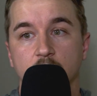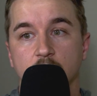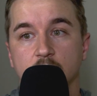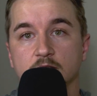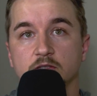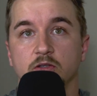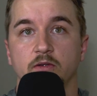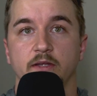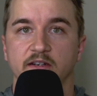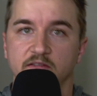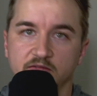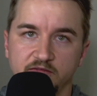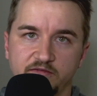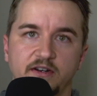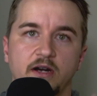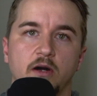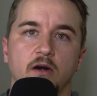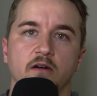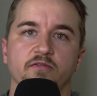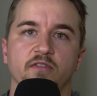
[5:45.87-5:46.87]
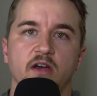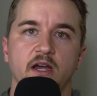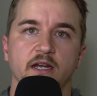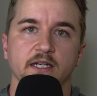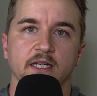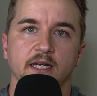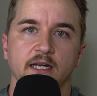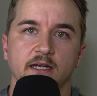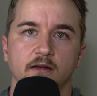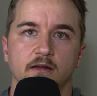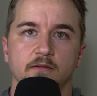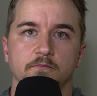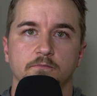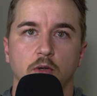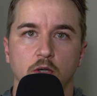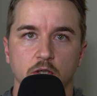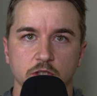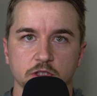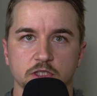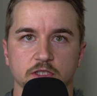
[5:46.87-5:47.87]
So like verifying
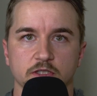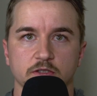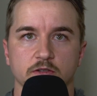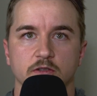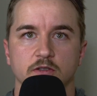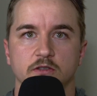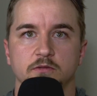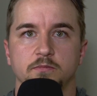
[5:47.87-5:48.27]
purchasers,